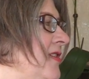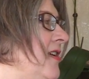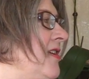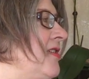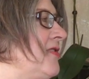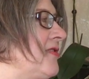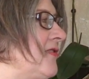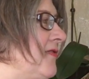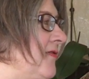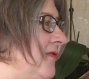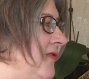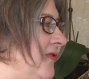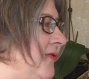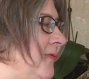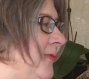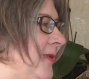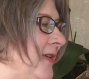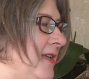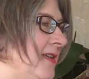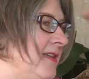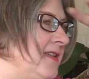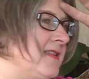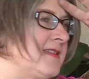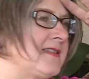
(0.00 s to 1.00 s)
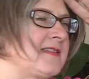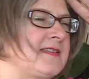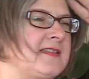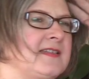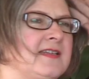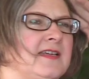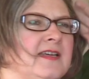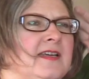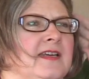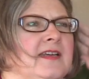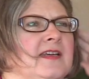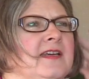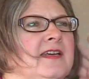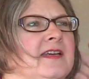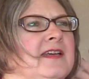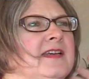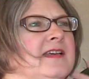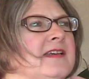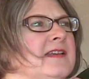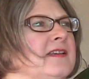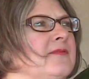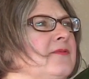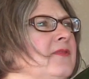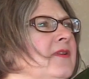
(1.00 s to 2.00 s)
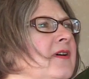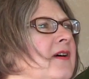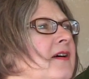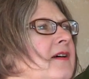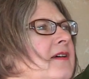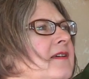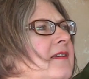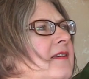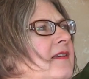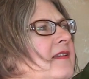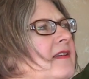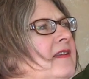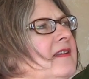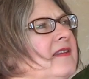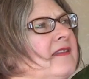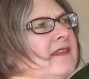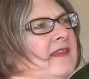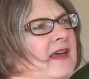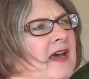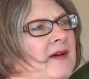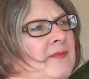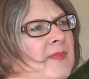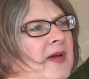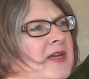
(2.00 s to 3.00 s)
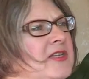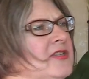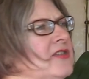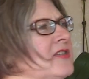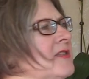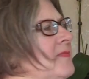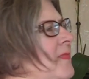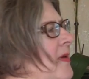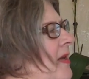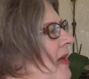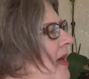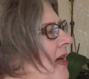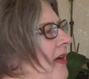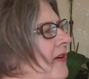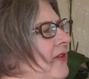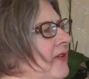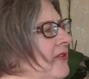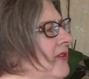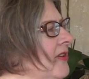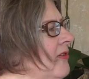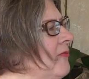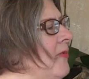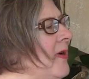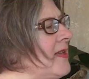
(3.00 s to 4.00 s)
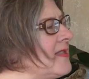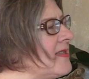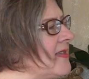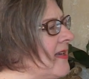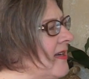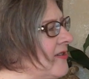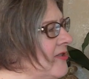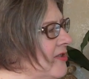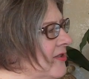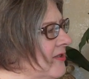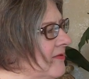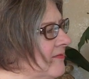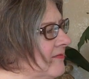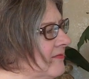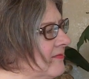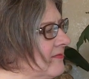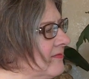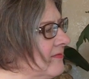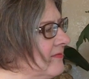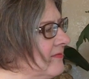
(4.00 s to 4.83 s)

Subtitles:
days or few weeks. That might just be handled in one session,